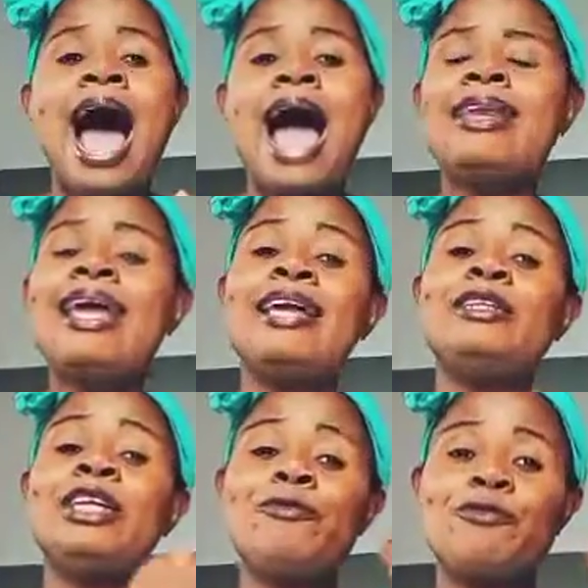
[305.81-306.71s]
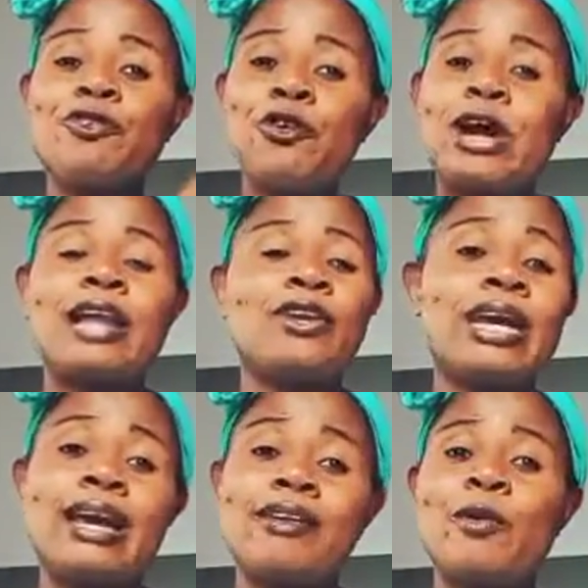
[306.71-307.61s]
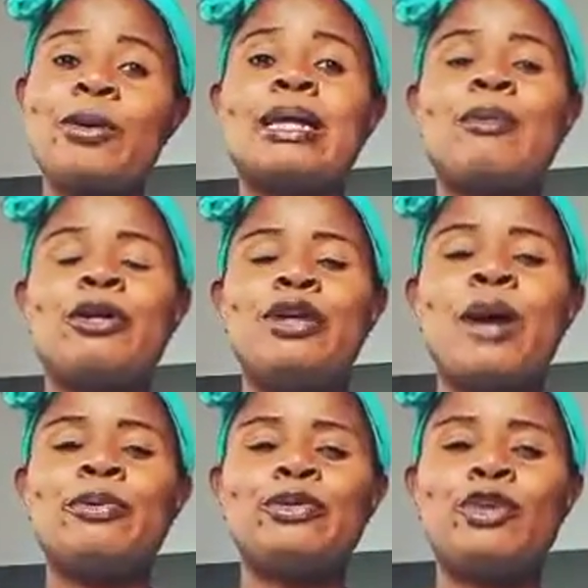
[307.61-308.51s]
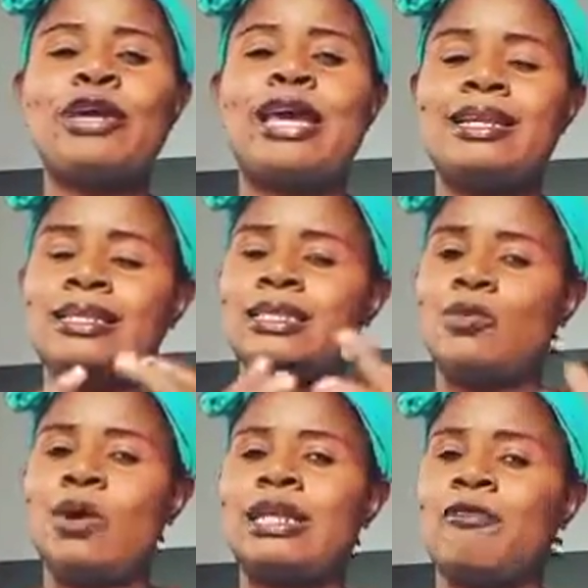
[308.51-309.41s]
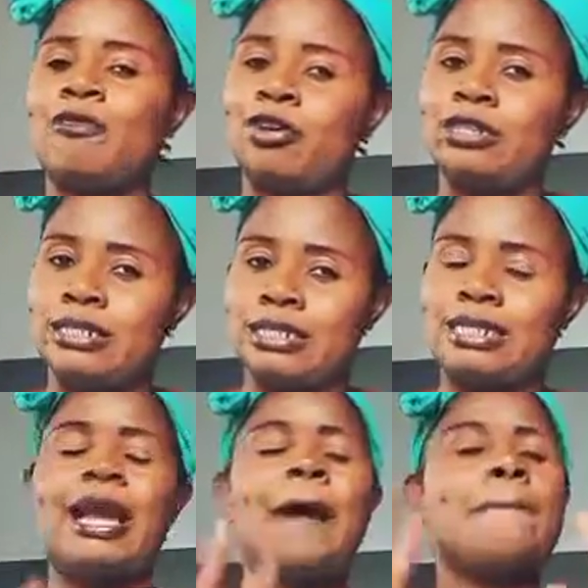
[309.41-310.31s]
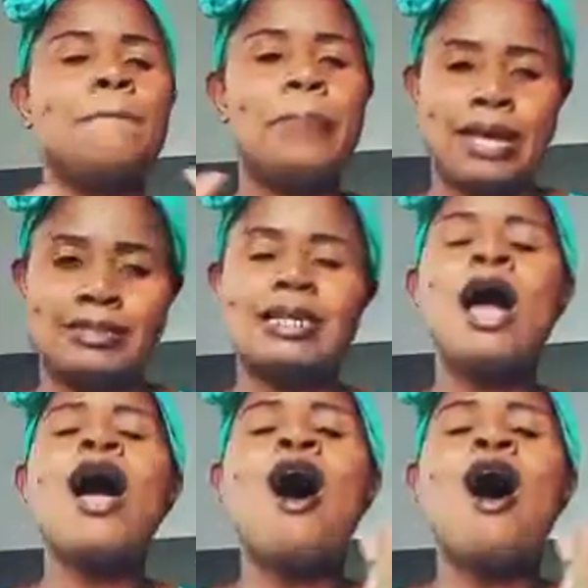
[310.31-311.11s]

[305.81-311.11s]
And then if you cannot get rainwater, but you're able to get this water from the sea, best.